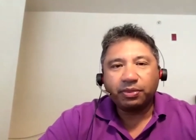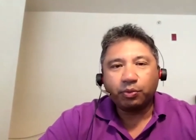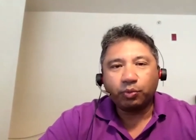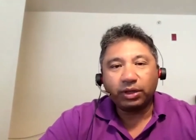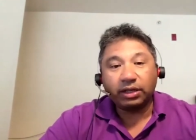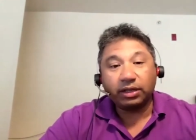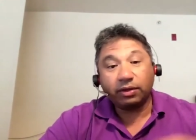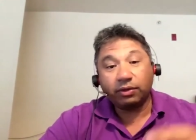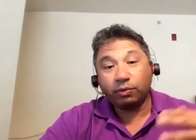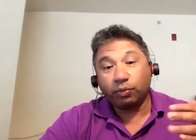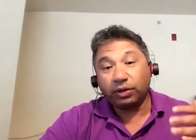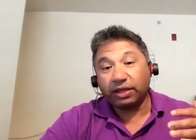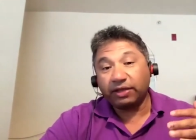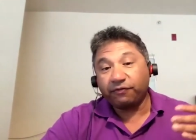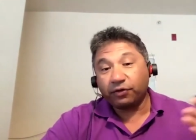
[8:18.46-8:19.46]
When
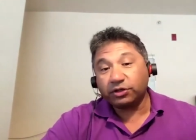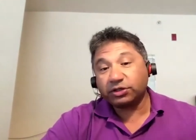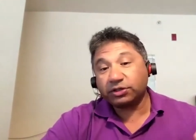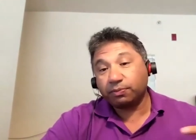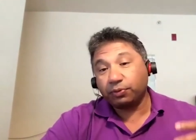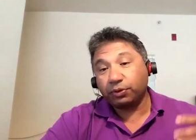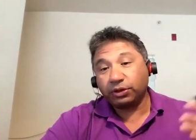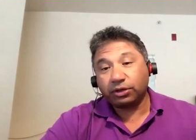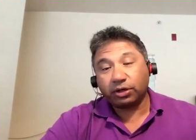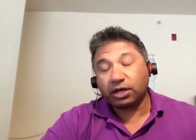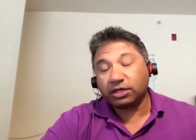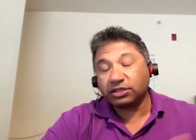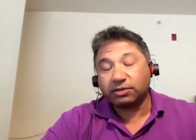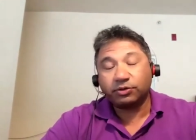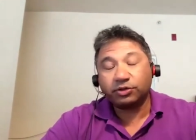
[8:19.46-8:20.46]
they first put their
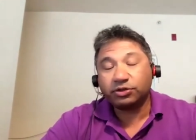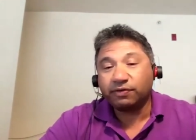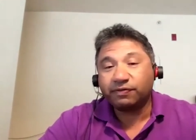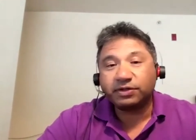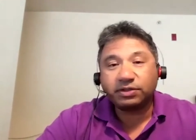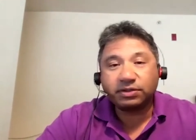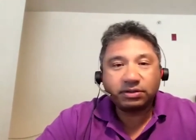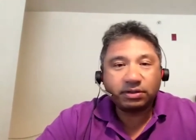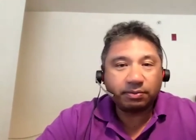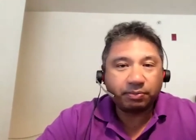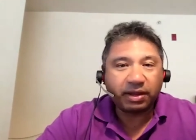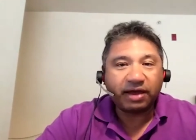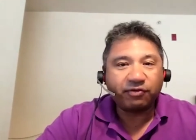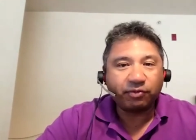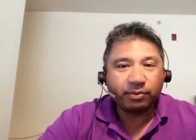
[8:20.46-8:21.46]
customer service
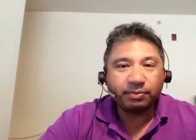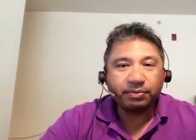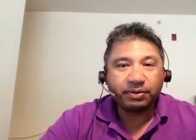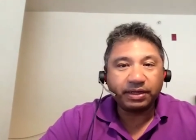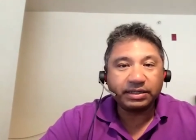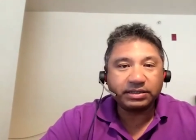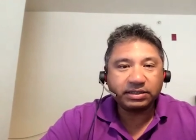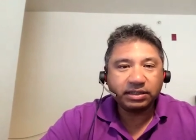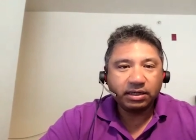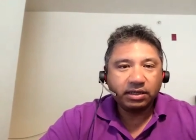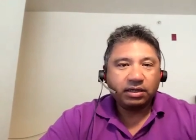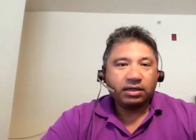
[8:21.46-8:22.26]
platform in place,